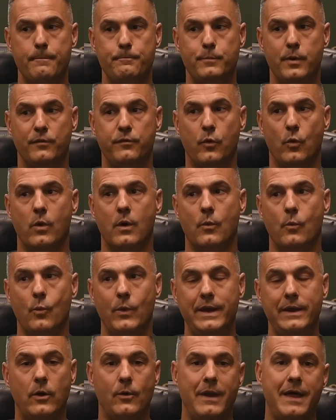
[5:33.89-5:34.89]
before
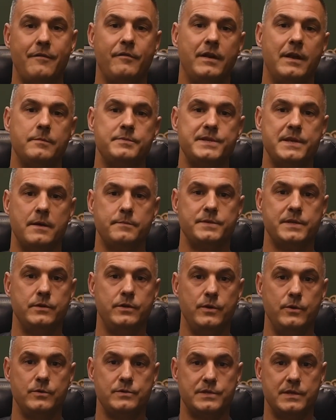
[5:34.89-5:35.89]
we don't have enough
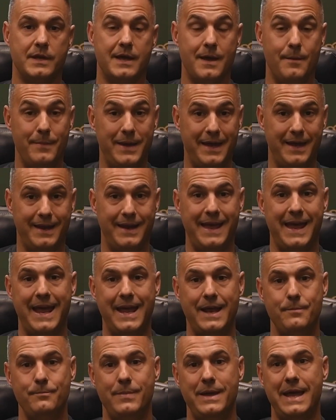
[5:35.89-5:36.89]
substitutes to come in
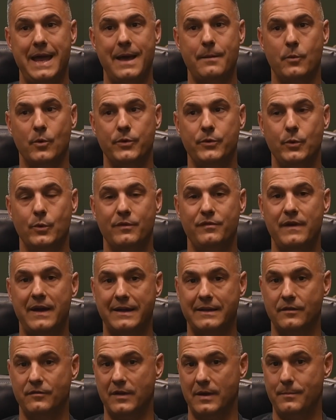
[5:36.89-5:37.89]
and be able to
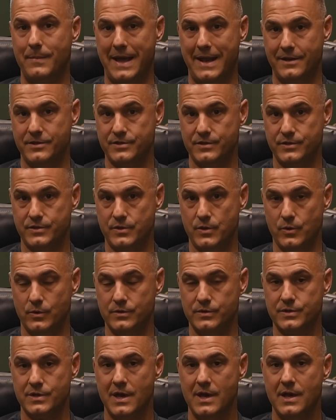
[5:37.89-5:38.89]
effectively manage the
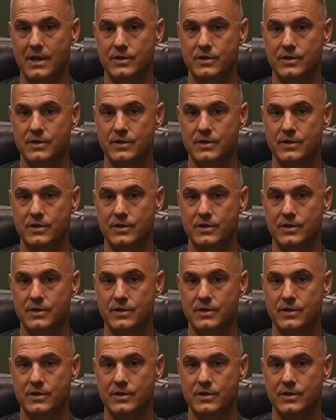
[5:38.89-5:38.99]
students.